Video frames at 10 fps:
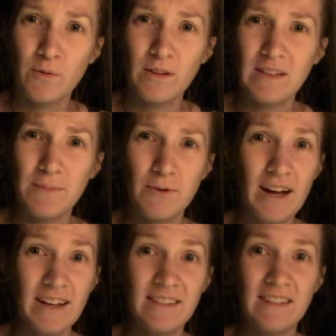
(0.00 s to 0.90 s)
really
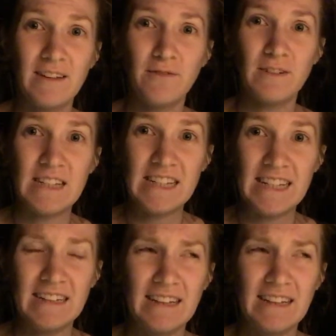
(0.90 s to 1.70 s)
depressed and fatigued.